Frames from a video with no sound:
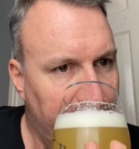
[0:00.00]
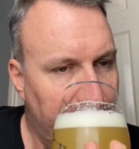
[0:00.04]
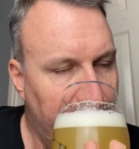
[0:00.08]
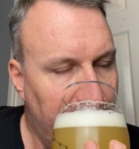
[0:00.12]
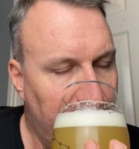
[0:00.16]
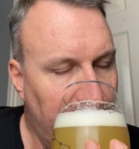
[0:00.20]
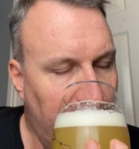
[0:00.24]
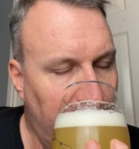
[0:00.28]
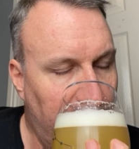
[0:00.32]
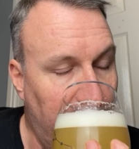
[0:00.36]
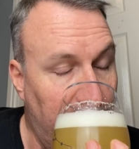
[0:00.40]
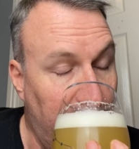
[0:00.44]

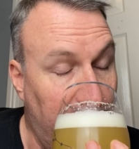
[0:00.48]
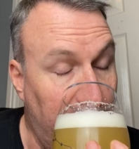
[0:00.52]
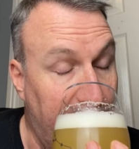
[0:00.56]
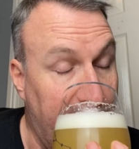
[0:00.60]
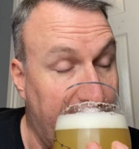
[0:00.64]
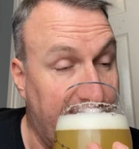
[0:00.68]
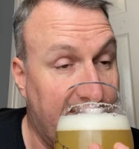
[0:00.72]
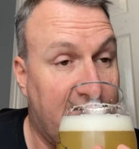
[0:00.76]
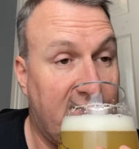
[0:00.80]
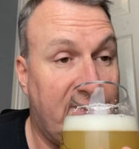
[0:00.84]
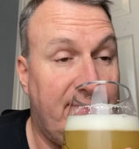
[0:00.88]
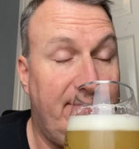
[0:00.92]
Oh,
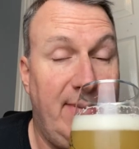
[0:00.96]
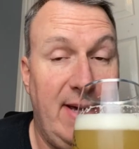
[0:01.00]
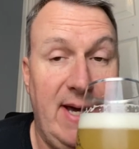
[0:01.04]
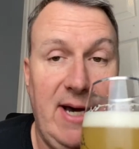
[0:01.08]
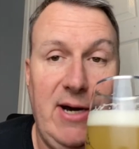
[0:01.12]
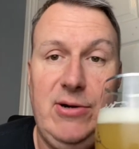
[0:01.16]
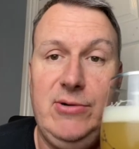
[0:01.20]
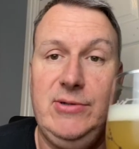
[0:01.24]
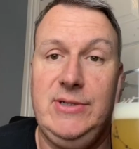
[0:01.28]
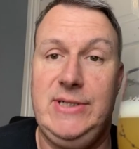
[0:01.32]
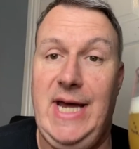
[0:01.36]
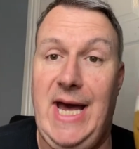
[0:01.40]
it
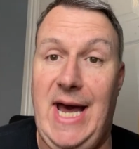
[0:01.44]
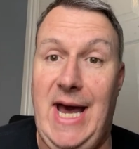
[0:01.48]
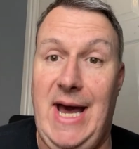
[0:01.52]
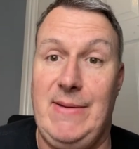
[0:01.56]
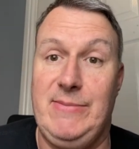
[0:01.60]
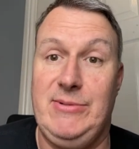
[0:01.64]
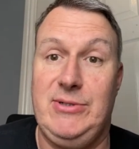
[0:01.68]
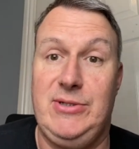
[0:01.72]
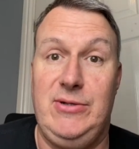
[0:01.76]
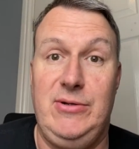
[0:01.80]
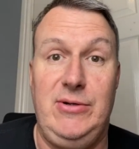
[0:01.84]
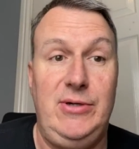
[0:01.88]
smells
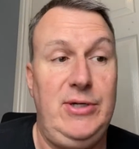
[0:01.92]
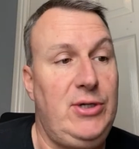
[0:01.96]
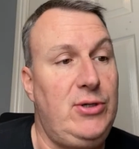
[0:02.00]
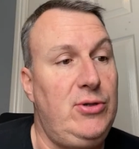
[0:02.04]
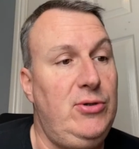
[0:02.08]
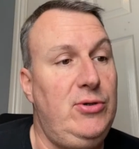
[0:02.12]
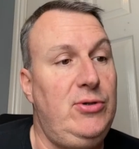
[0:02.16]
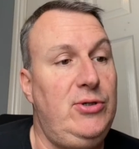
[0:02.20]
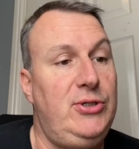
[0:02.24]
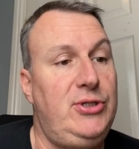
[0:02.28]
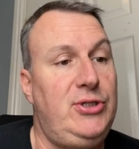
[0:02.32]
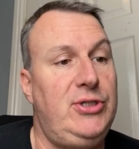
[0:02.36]
absolutely
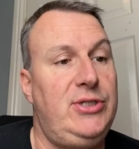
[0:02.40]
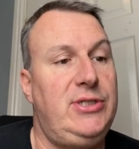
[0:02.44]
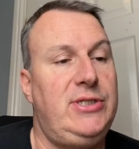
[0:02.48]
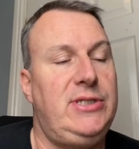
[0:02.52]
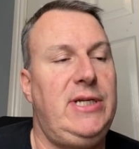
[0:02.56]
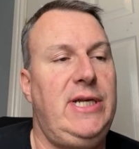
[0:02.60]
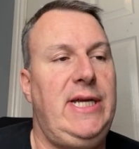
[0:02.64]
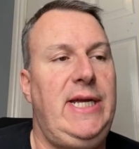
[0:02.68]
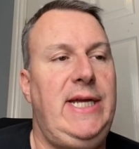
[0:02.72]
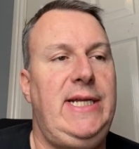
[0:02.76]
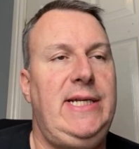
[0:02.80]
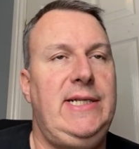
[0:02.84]

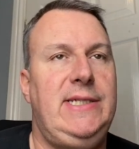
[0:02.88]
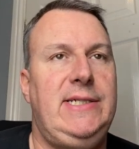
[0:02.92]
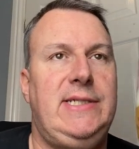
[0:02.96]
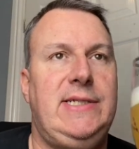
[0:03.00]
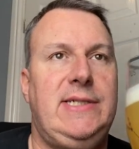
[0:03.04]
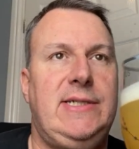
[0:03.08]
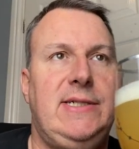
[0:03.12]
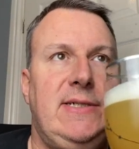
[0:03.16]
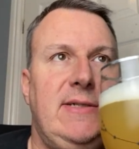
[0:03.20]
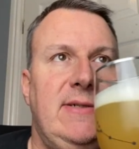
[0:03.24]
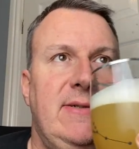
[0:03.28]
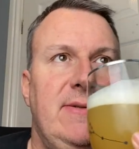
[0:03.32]
gorgeous. It's